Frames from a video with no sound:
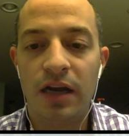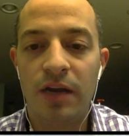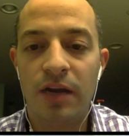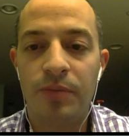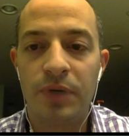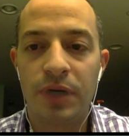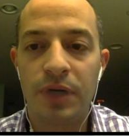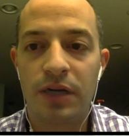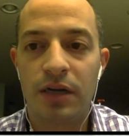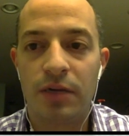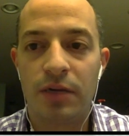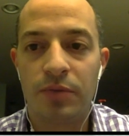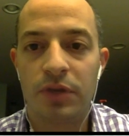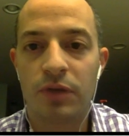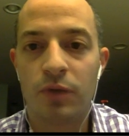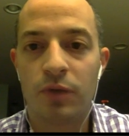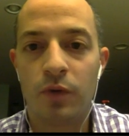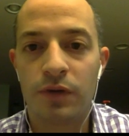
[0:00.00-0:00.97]
up in a
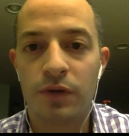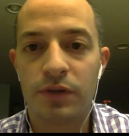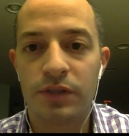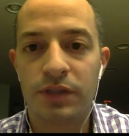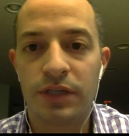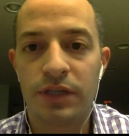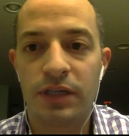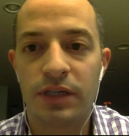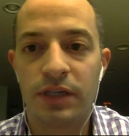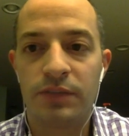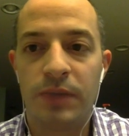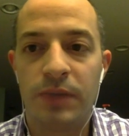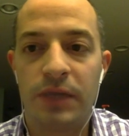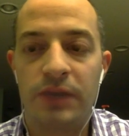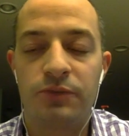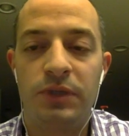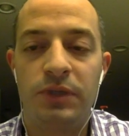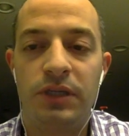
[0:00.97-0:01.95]
couple of quarters there this
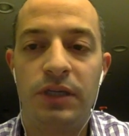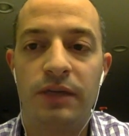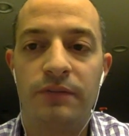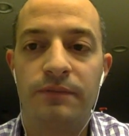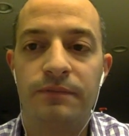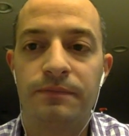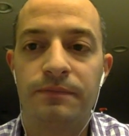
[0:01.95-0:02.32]
past weekend?